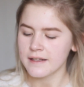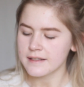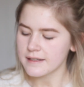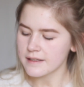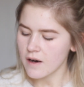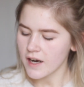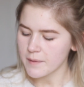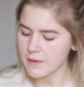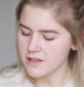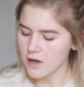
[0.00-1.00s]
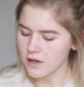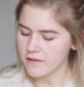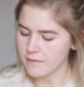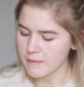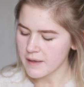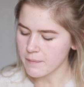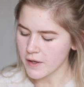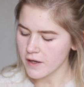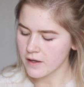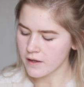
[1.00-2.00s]
This is a tiny bit dark for me,
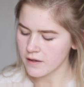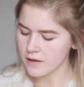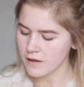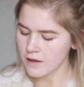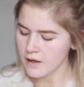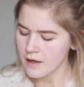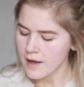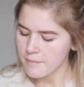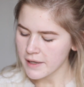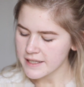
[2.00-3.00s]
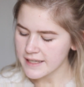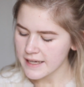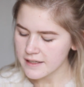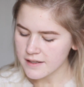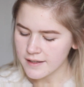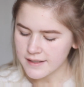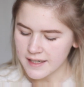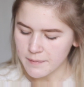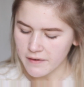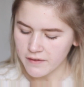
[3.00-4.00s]
but my skin does
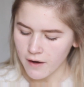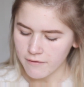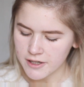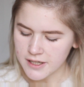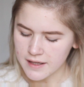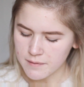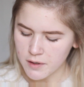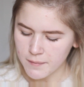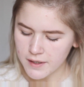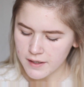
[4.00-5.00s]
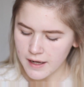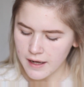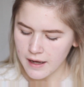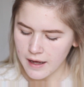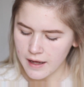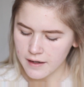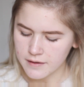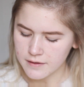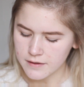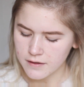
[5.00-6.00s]
need a bit of coverage at the moment,
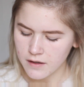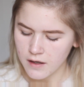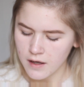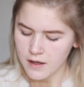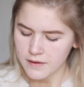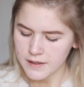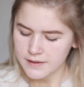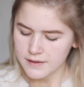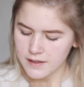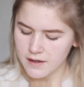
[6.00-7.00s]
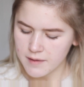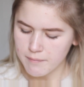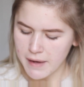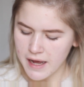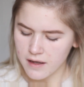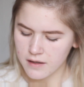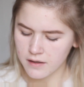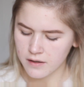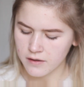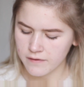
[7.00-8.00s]
and this is the only matte
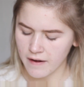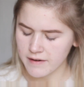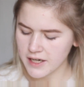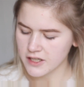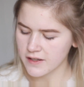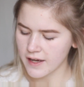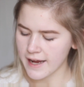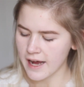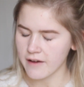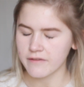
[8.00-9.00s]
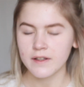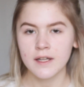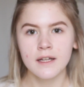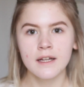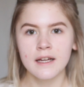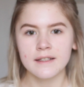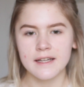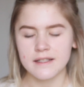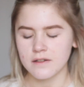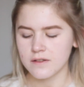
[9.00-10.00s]
foundation that I have
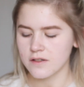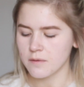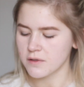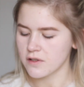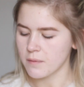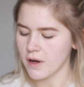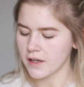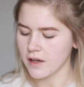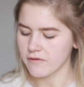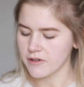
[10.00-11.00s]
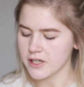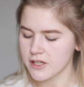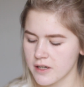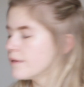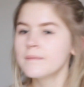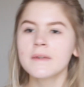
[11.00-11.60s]
that isn't super high coverage.